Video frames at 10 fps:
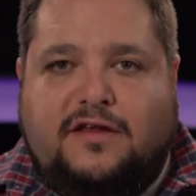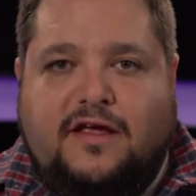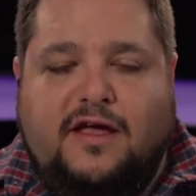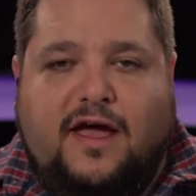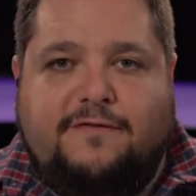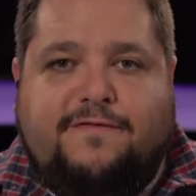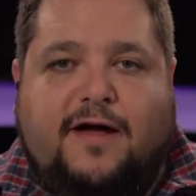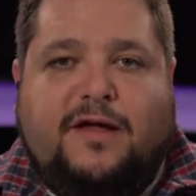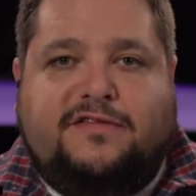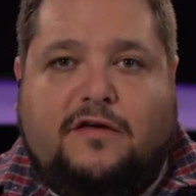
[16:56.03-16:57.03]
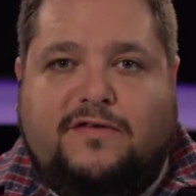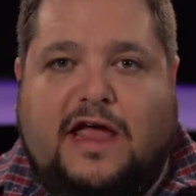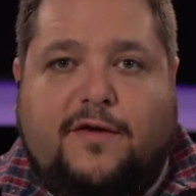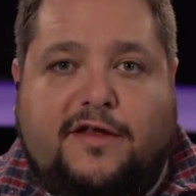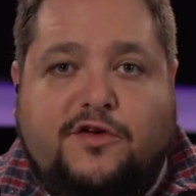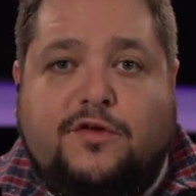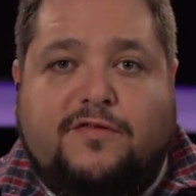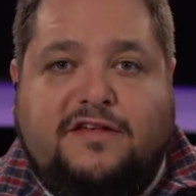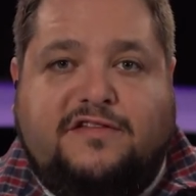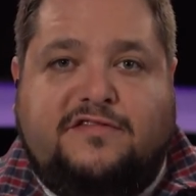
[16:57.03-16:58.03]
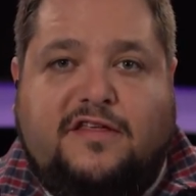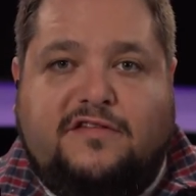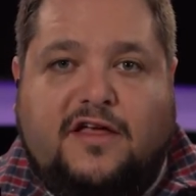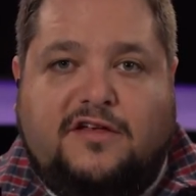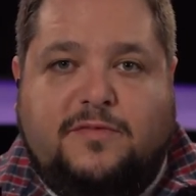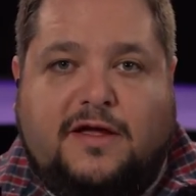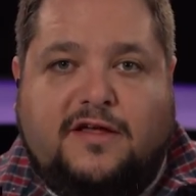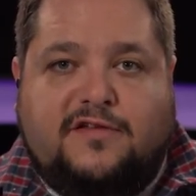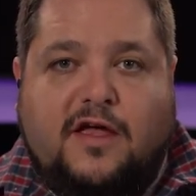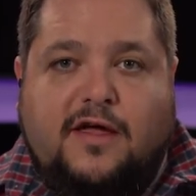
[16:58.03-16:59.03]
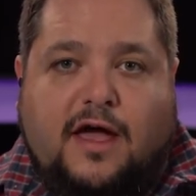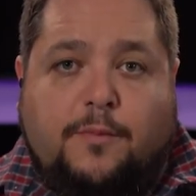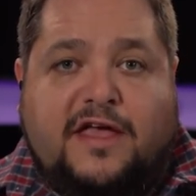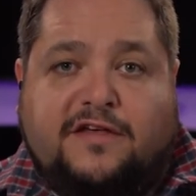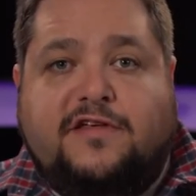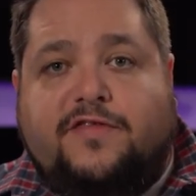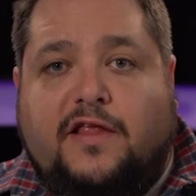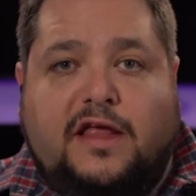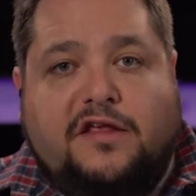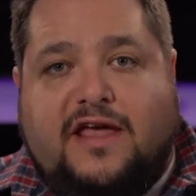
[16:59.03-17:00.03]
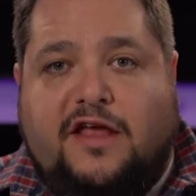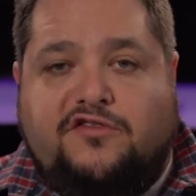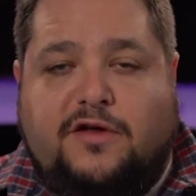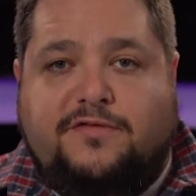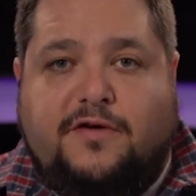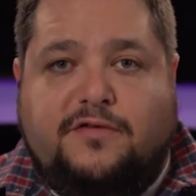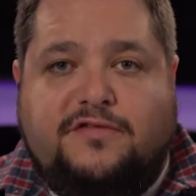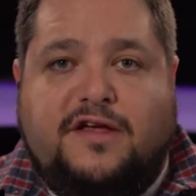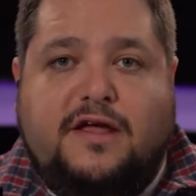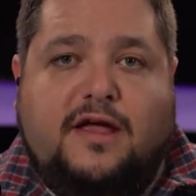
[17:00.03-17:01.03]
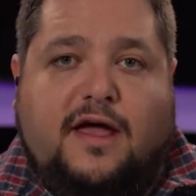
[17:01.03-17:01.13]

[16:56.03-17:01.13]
And I find myself carrying two devices these days because I'm testing the latest Android phones,